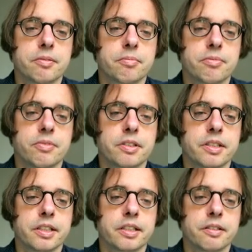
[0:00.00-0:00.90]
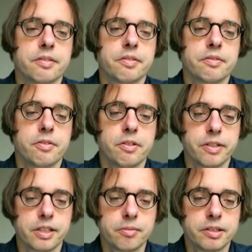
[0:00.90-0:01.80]
for the 4
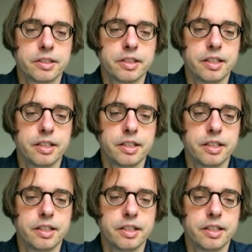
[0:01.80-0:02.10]
variables,